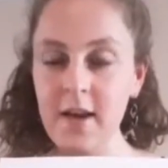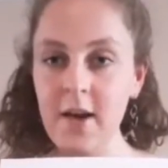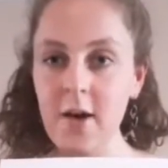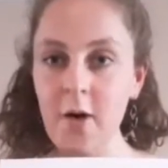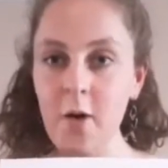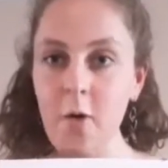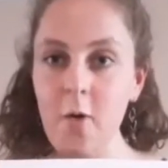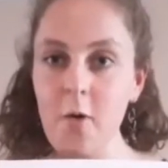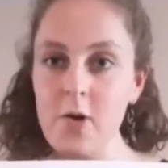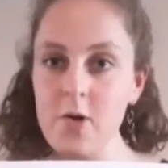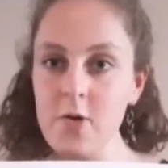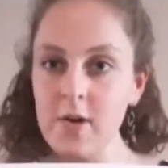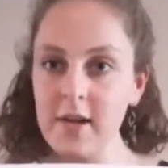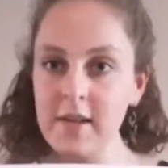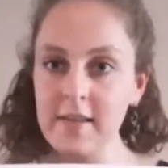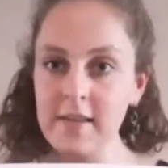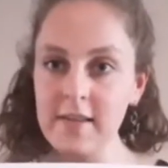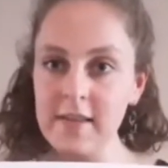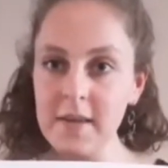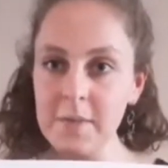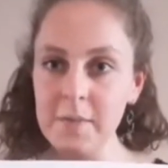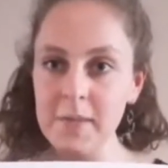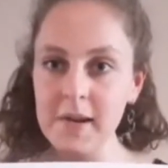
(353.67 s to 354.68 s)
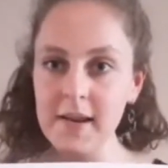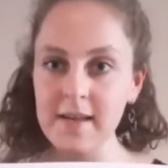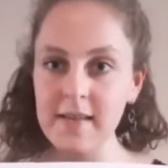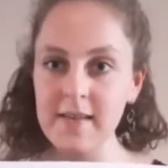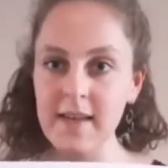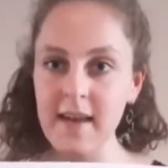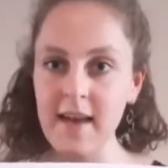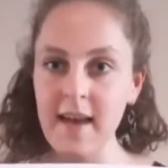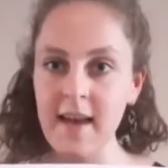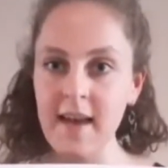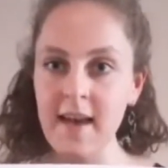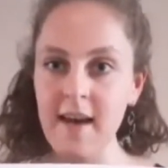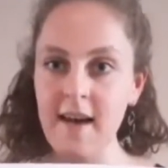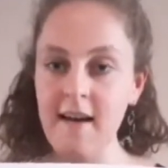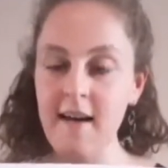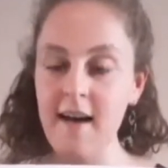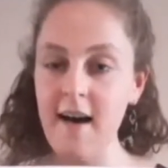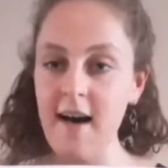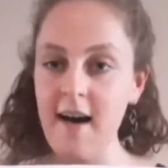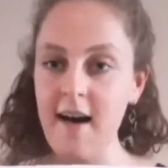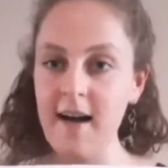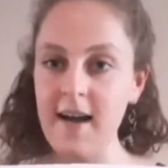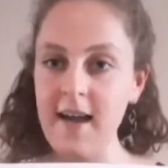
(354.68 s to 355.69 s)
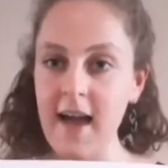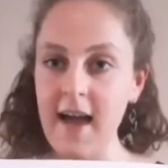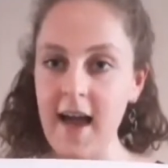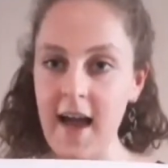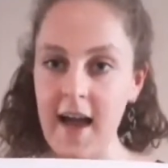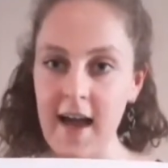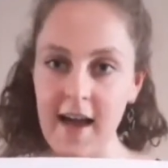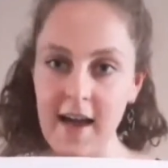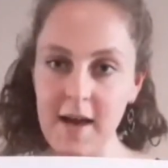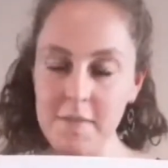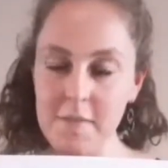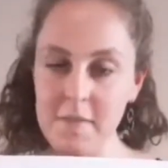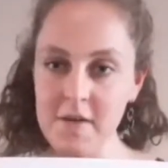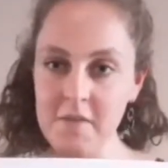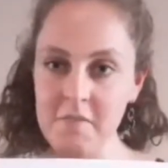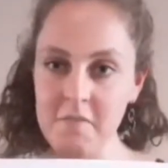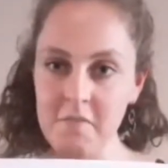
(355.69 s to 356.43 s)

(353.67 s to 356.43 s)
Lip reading: Or you can simply say, I am